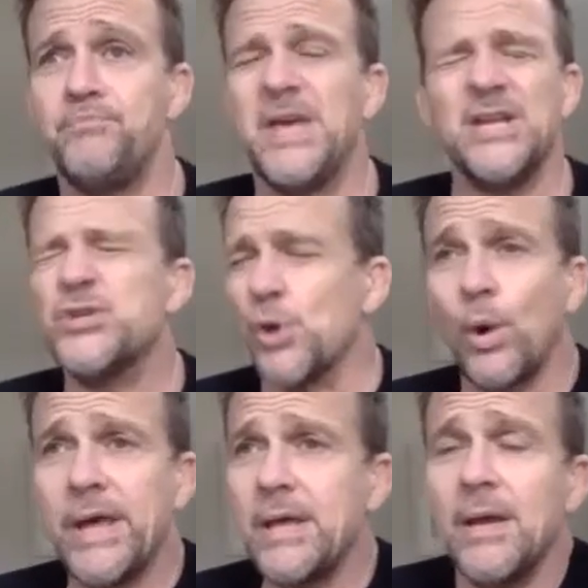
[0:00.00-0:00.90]

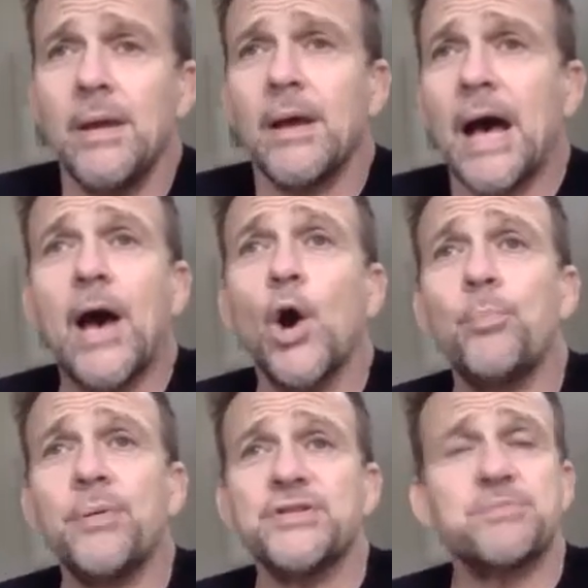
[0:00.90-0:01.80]
enjoy it. I
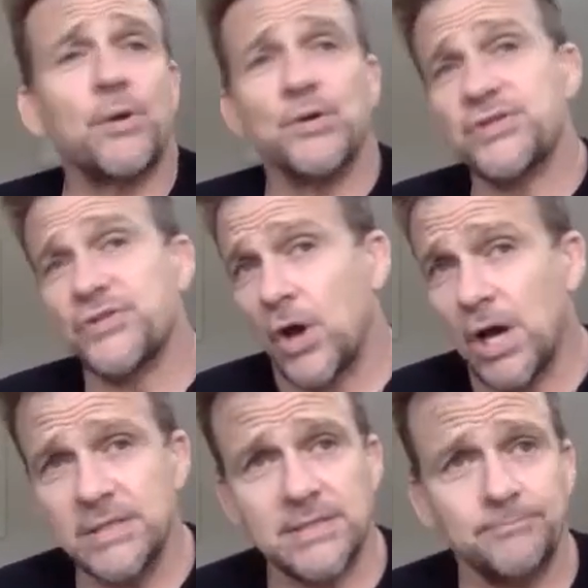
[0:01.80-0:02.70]
hope it spurs
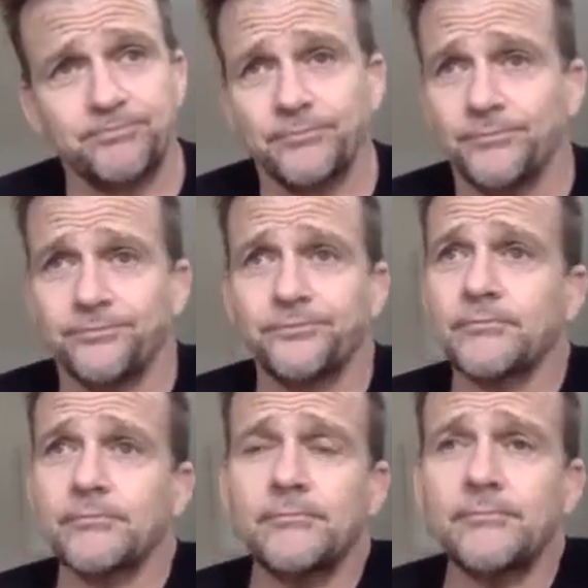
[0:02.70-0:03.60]
thought.
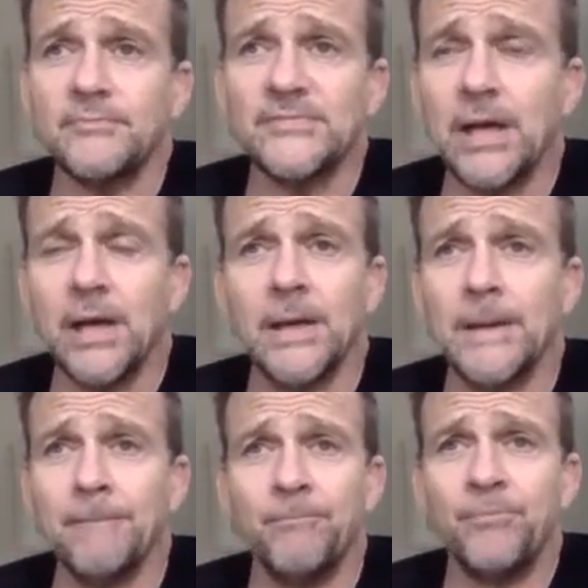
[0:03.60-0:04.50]

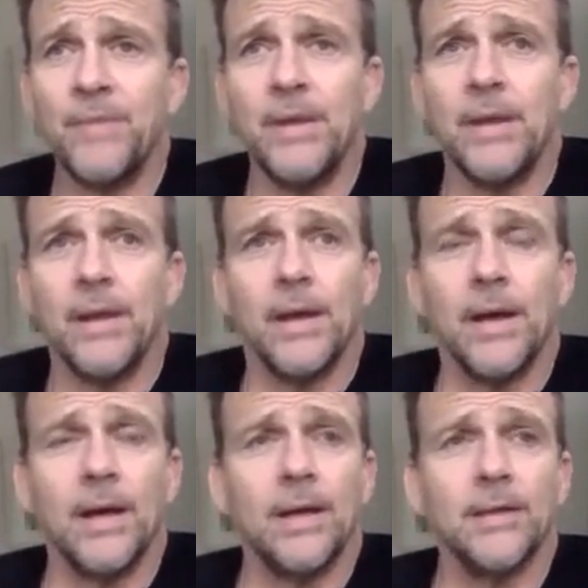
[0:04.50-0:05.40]
Um,
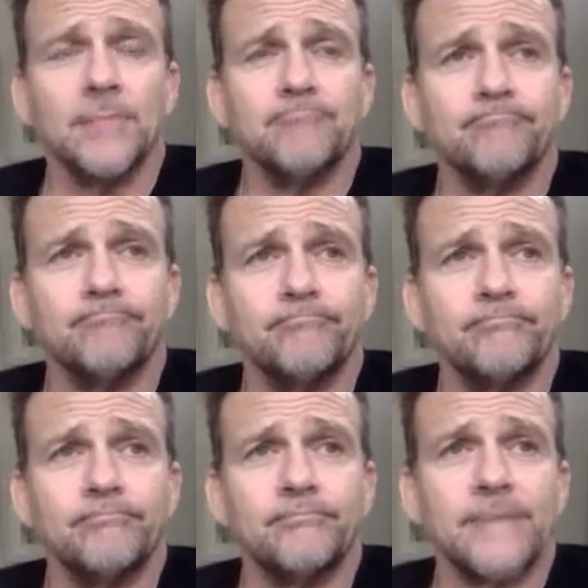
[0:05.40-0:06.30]
um,
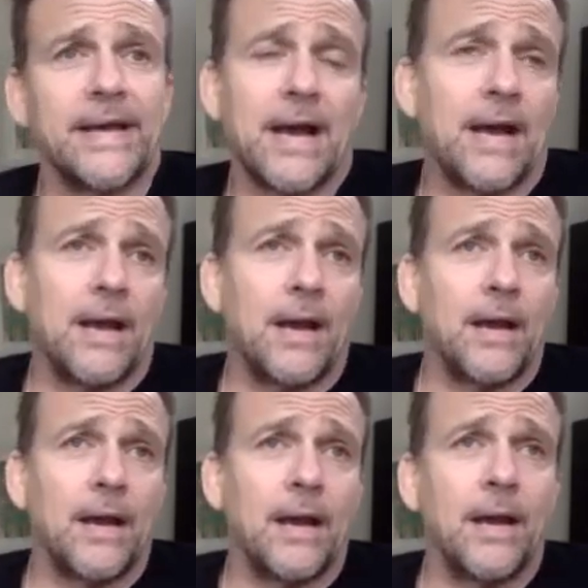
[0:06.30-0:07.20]
and
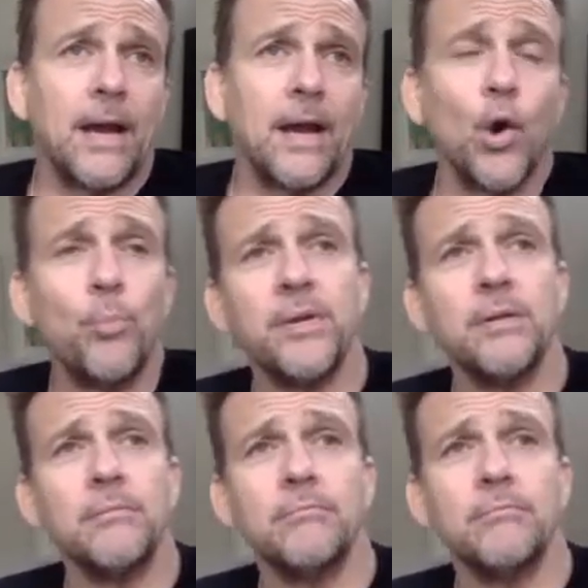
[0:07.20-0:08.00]
I, I, I, I hope it